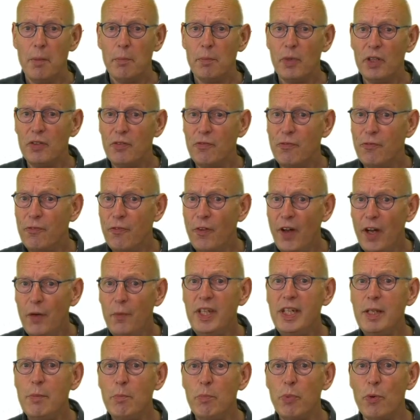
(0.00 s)
But
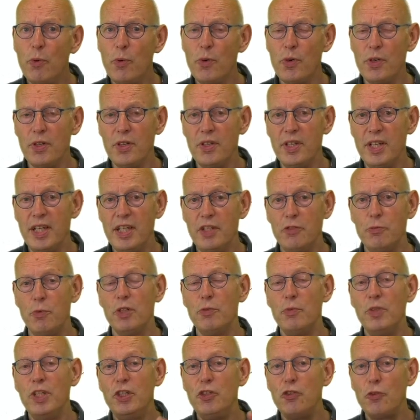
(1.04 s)
very important is
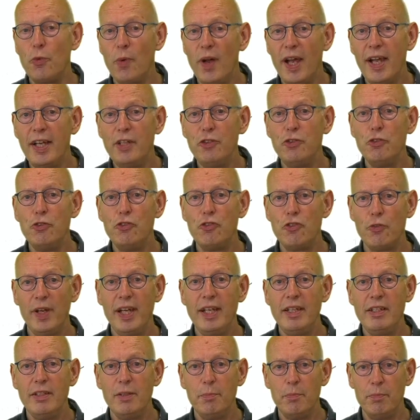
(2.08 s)
what we try to
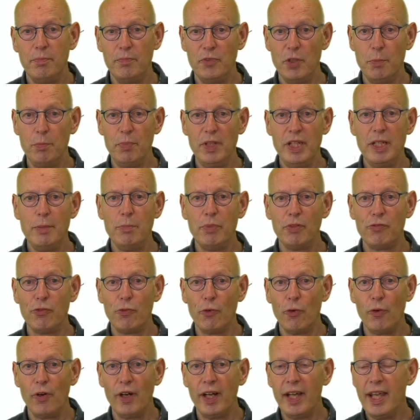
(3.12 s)
train the people
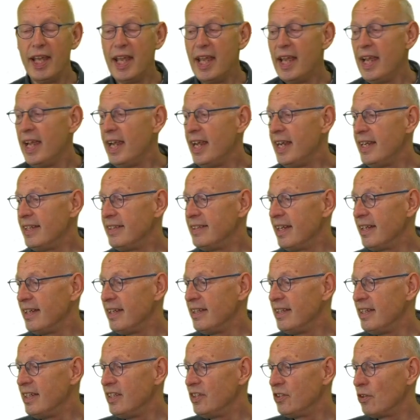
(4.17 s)
for is that
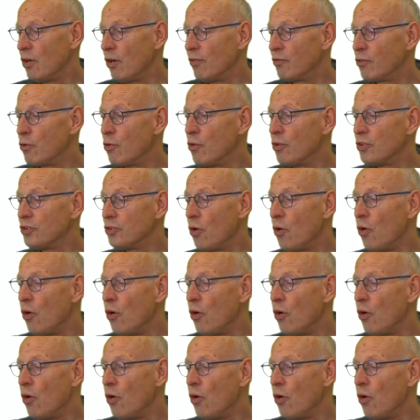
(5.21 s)
it is, of course,